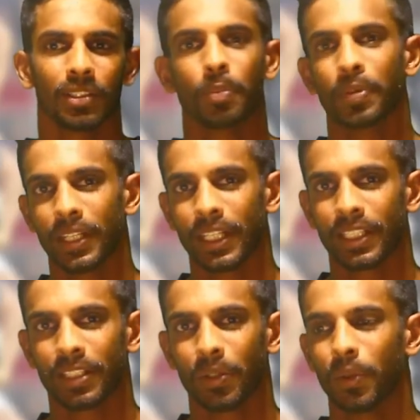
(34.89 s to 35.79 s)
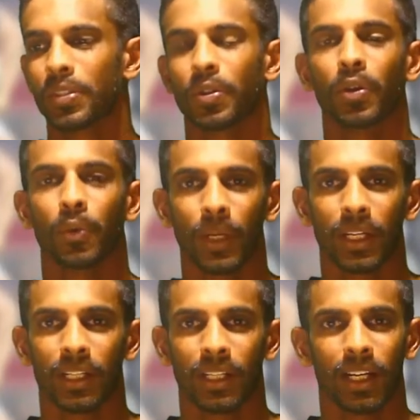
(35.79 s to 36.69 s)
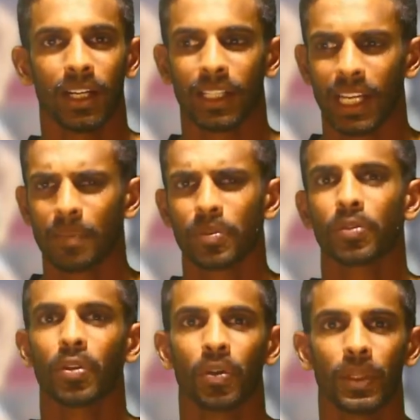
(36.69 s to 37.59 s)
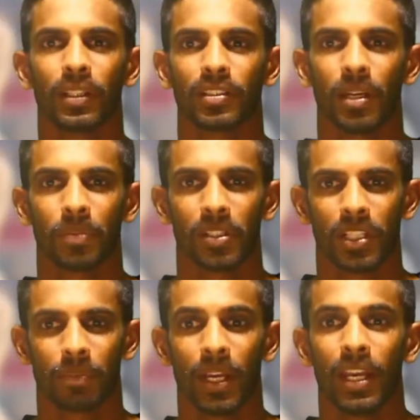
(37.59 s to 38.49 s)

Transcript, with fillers: to predict who is going to win uh, games, who's going to win the championship,